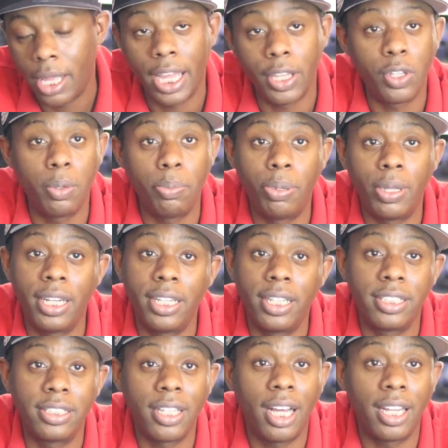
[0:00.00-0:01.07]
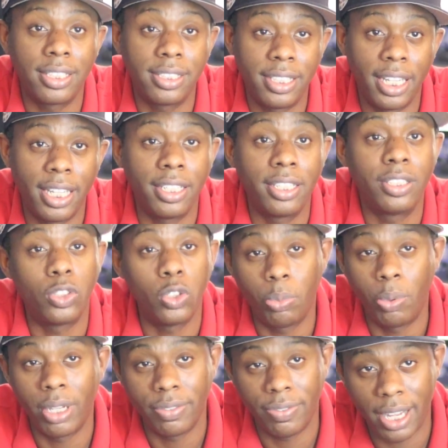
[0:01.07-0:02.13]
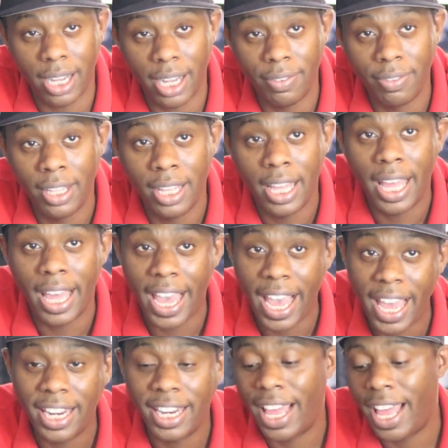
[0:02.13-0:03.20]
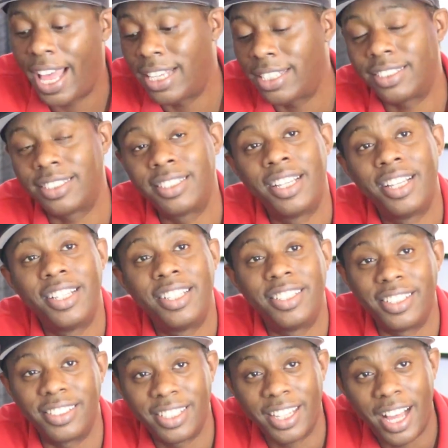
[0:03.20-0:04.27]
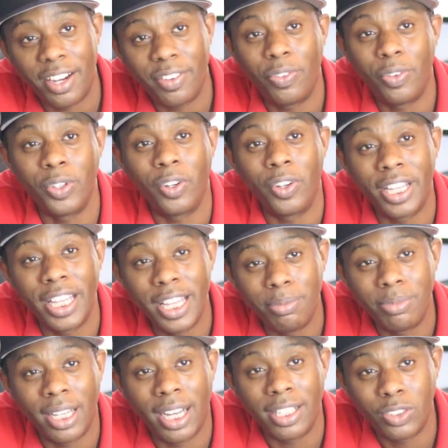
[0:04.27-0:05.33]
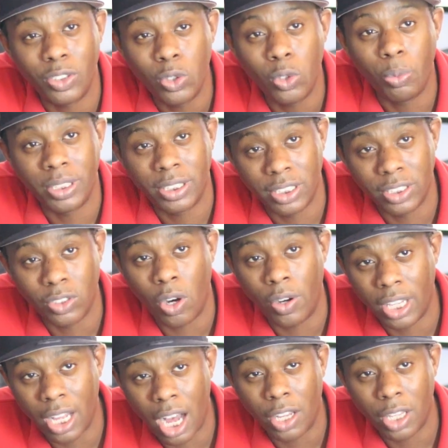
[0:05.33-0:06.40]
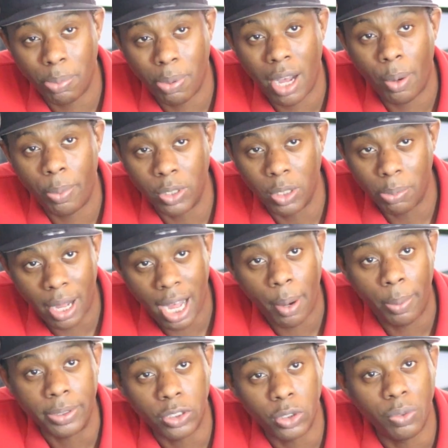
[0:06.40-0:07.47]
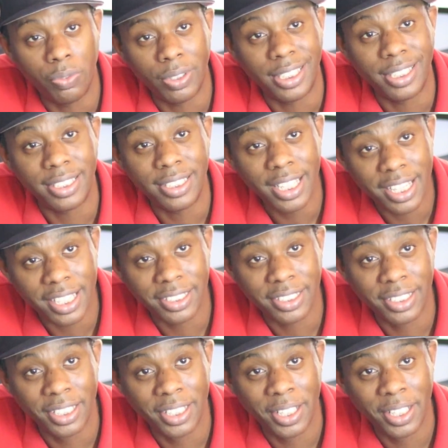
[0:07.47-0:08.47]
And you can put in a solid state 2.5. And it has the slot for your M.2, which is already occupied when you buy it with the 256.